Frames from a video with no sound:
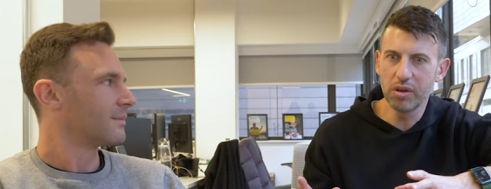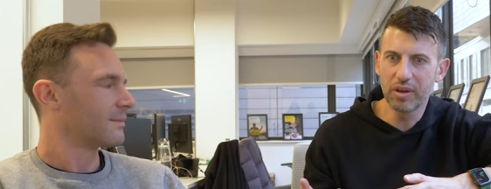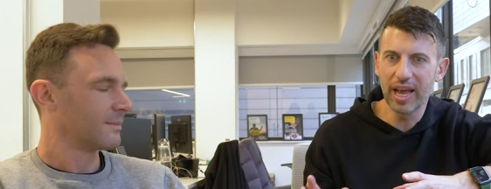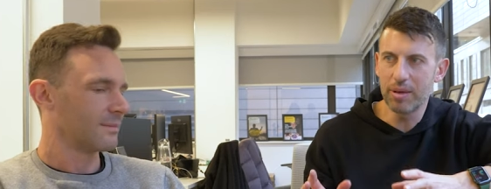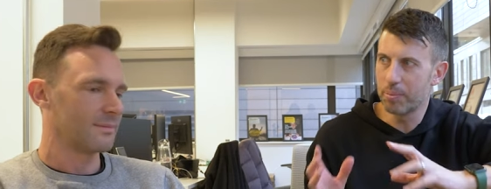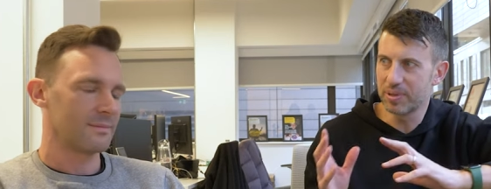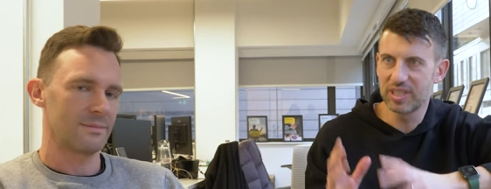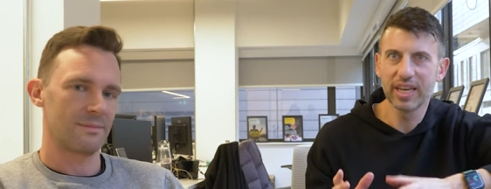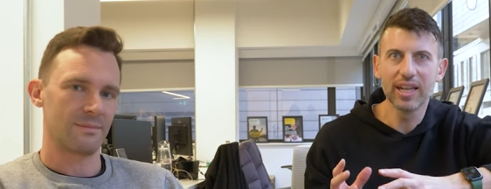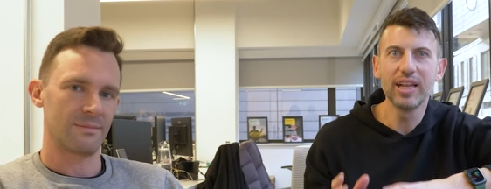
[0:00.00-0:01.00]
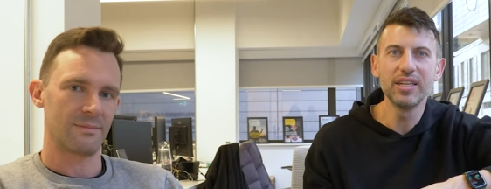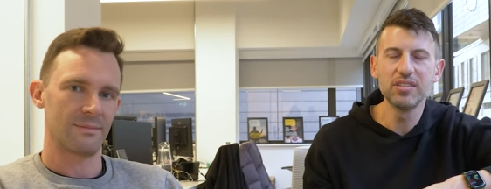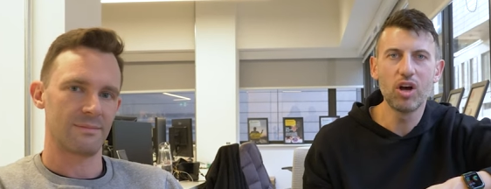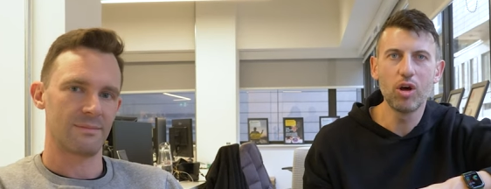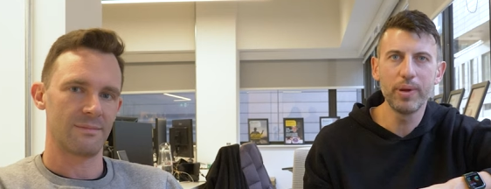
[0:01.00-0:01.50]
Speaker 1: the UK, but particularly
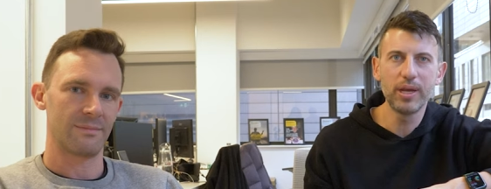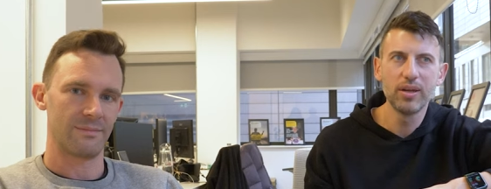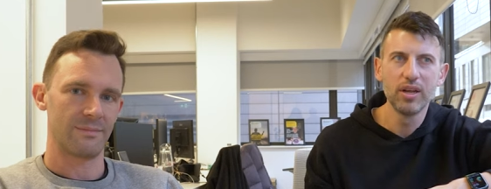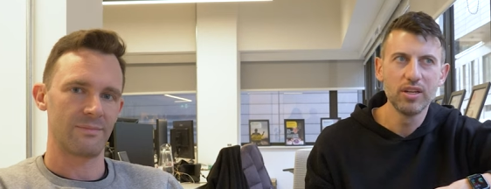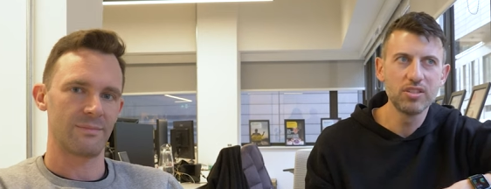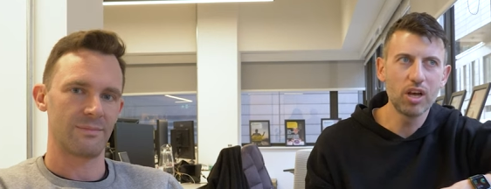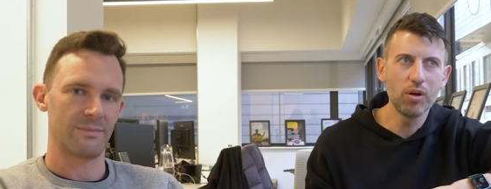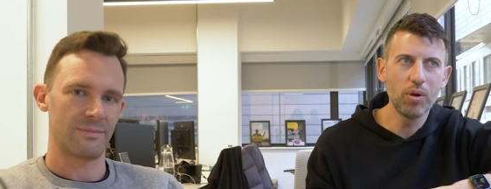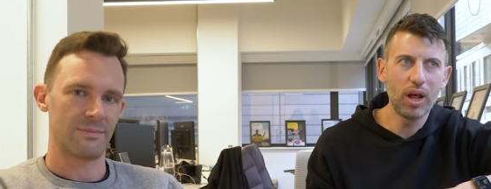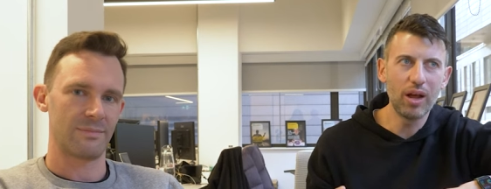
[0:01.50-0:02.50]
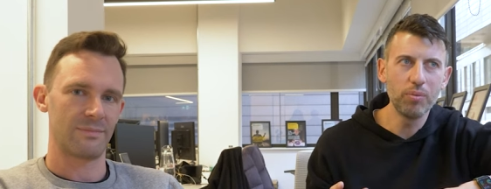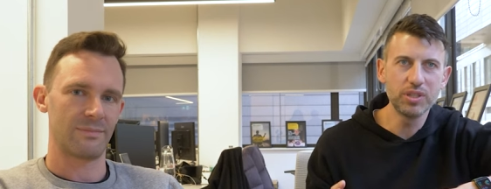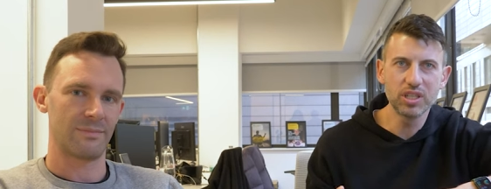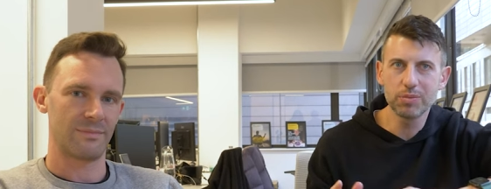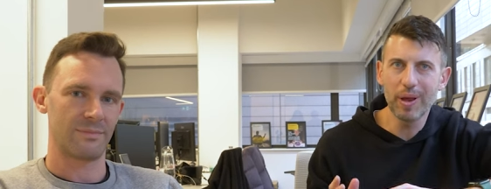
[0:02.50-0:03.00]
in Derby. So I
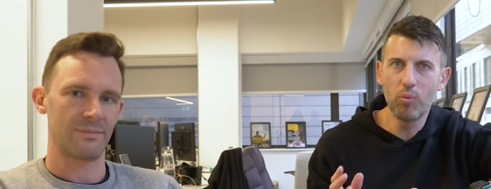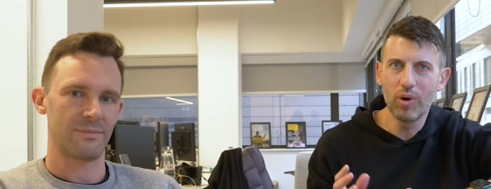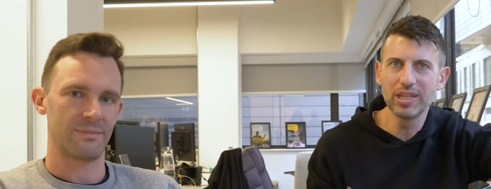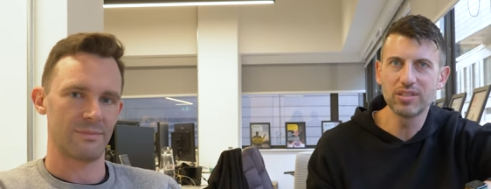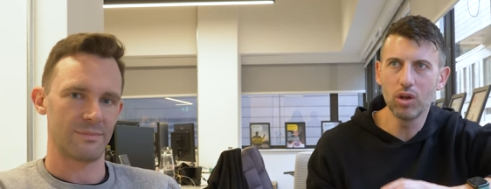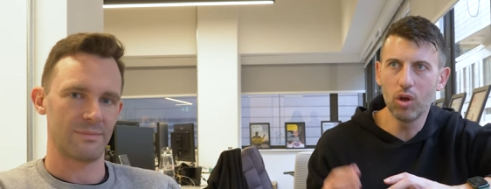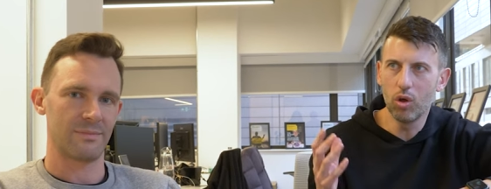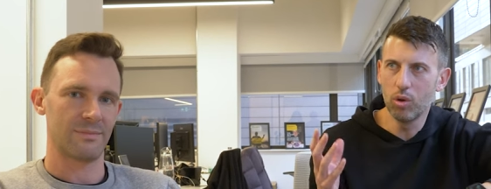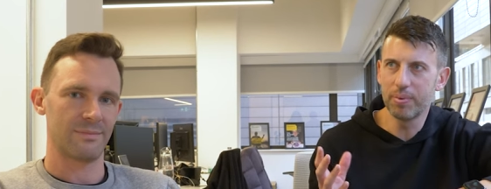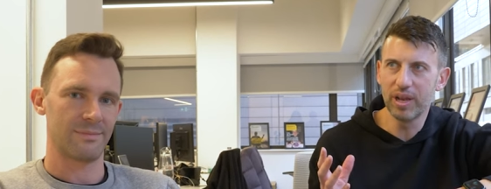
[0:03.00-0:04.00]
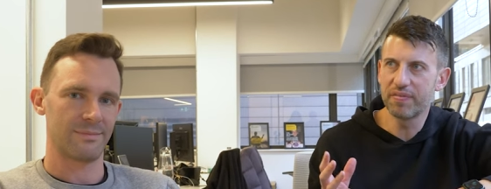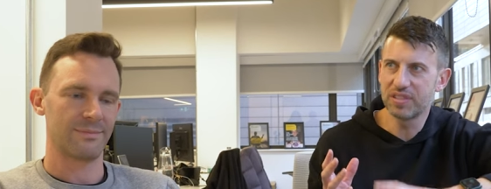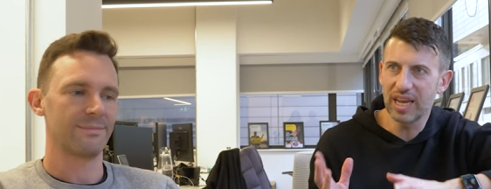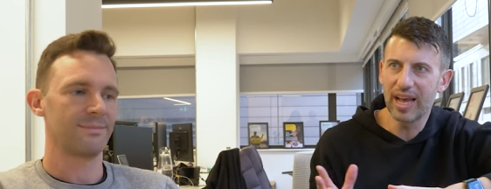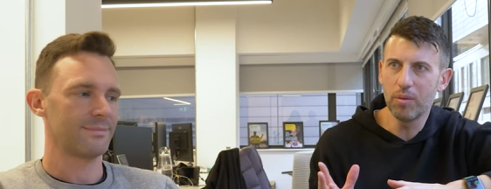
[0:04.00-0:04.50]
would expect rental
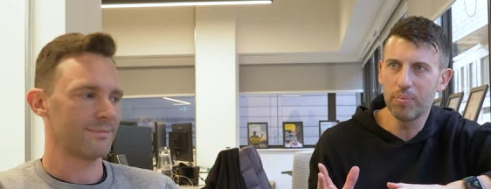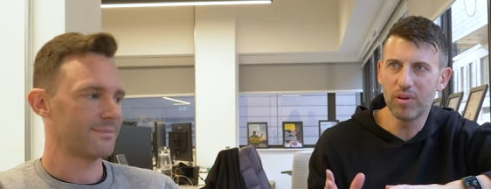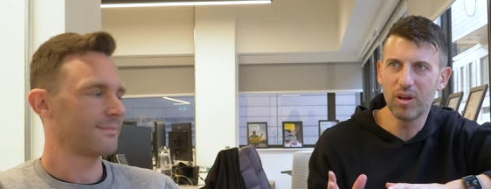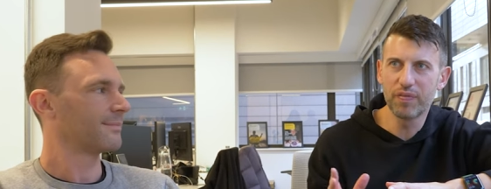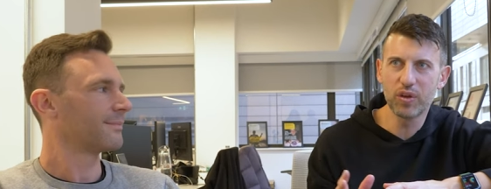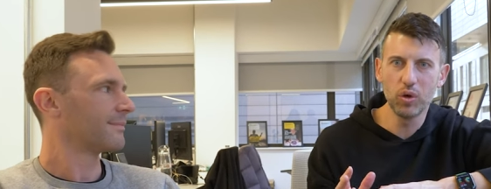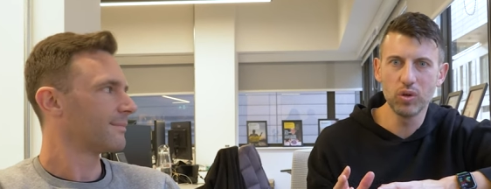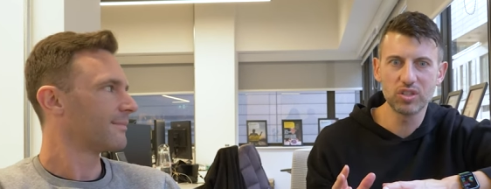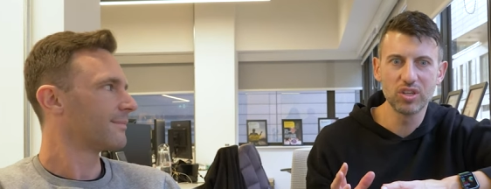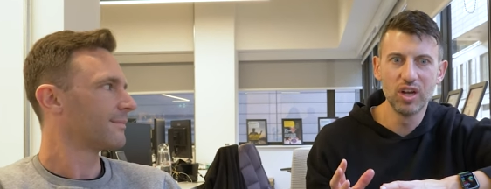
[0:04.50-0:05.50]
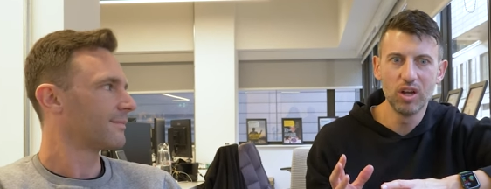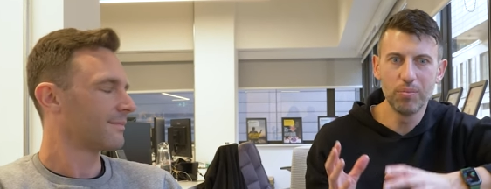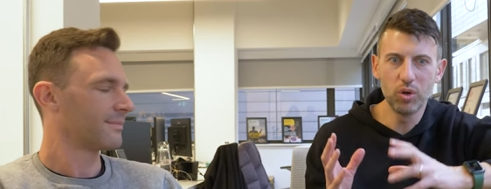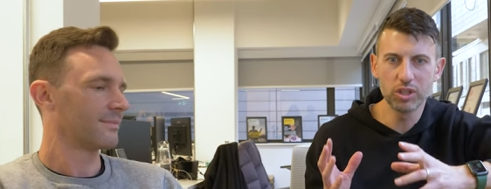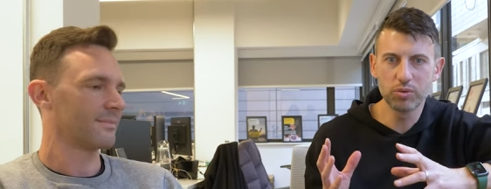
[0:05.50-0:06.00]
uplift to help. Of course,
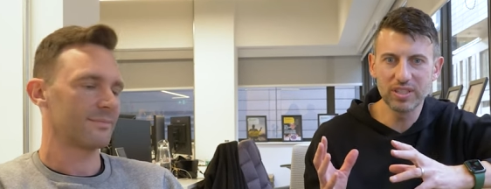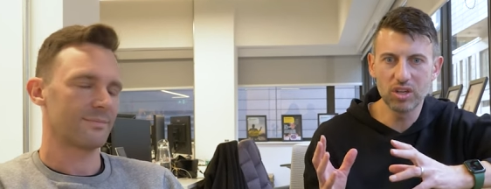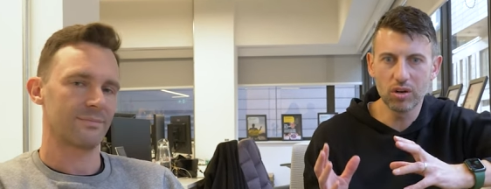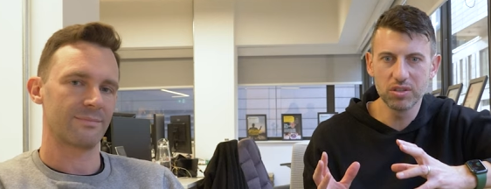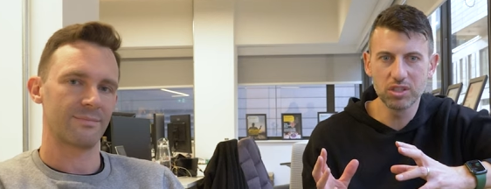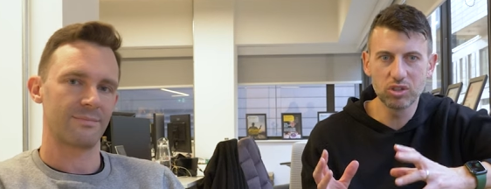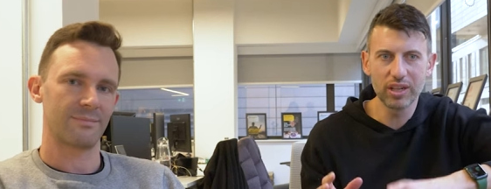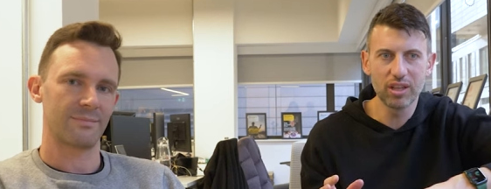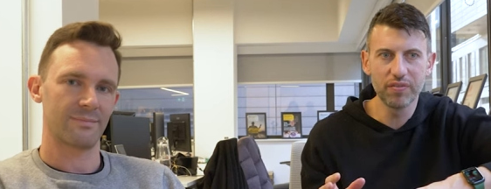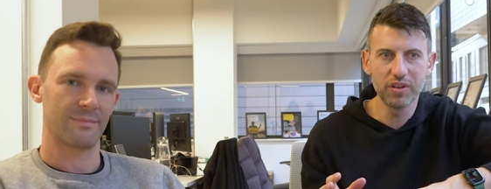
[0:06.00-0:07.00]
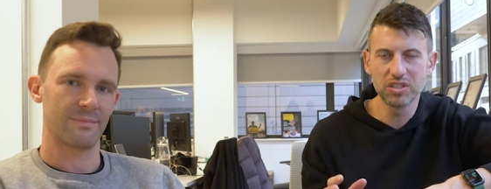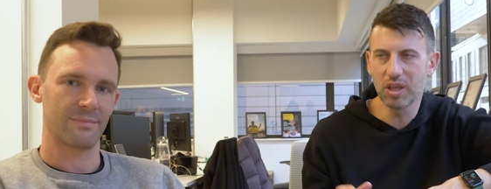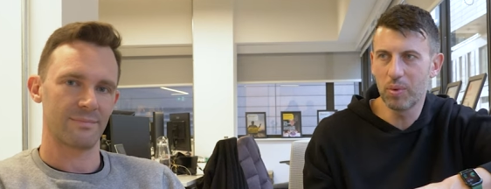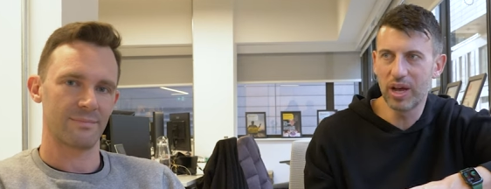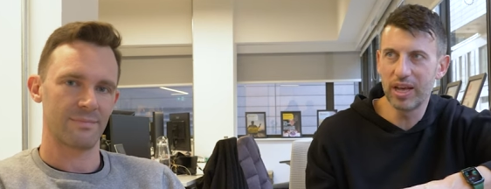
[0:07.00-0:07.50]
mortgage rates aren't as attractive as
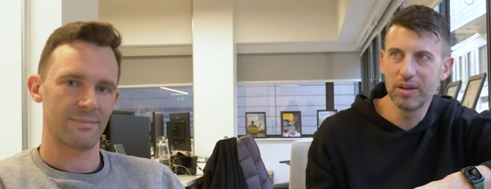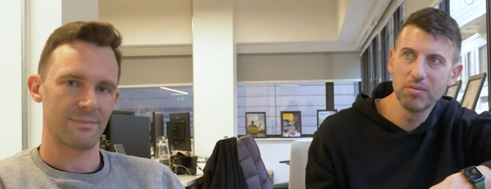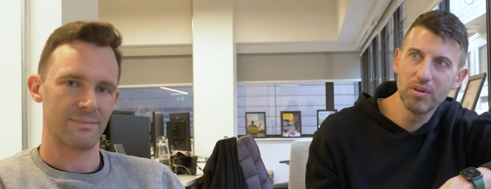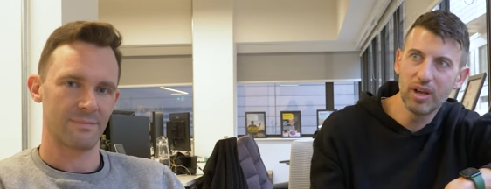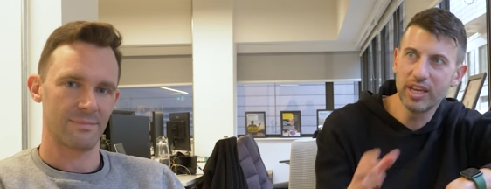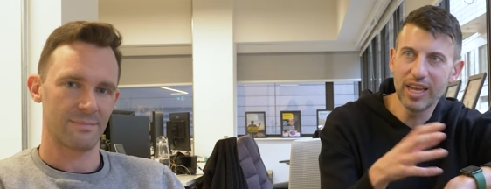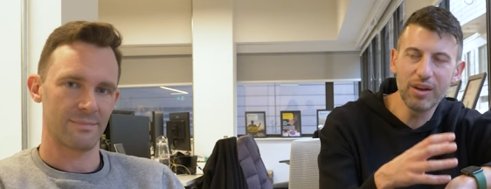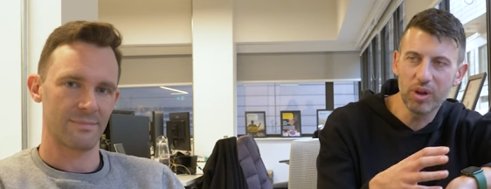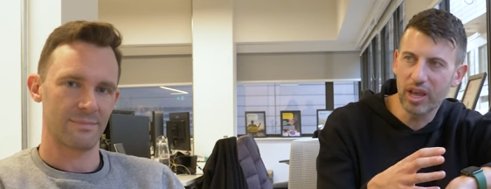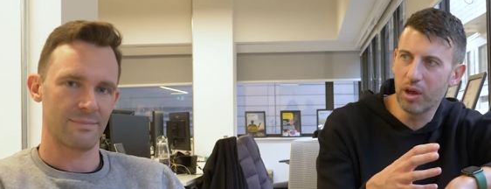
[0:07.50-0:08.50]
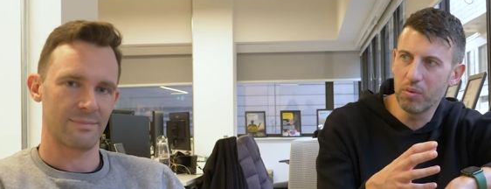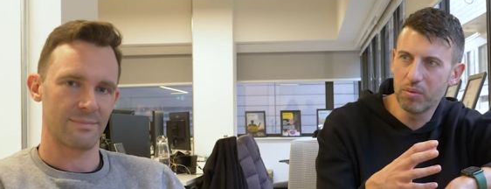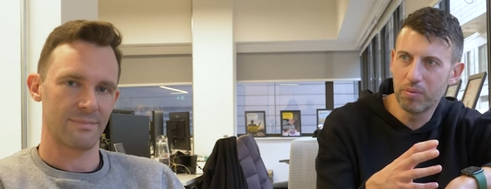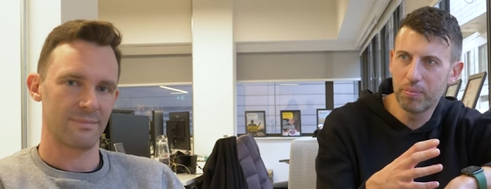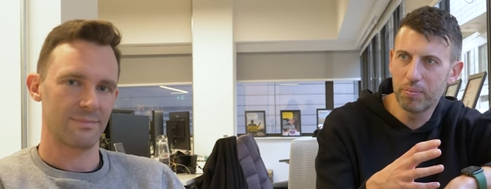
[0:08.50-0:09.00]
they were a year ago,
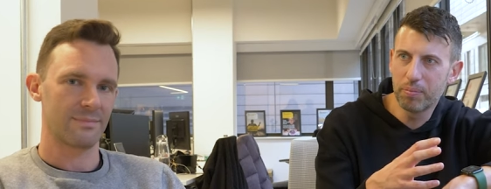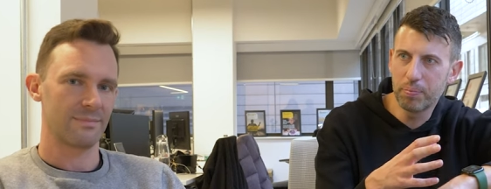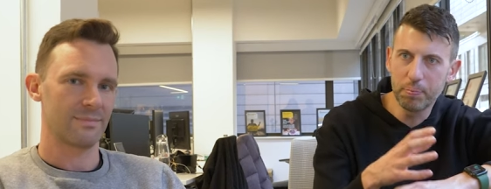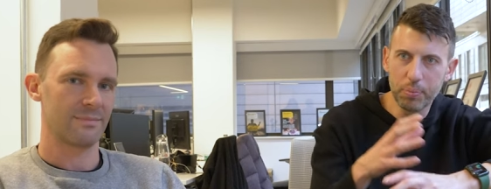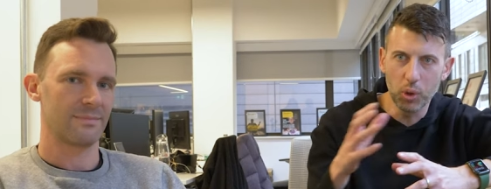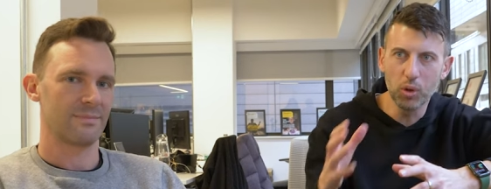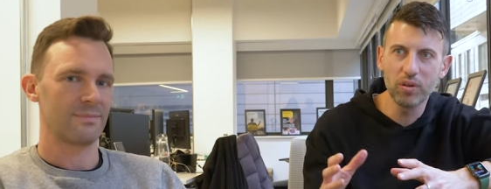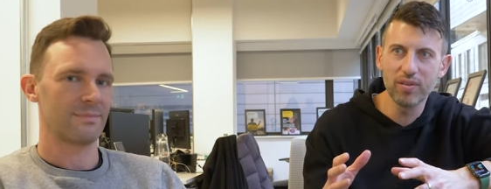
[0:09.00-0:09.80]
but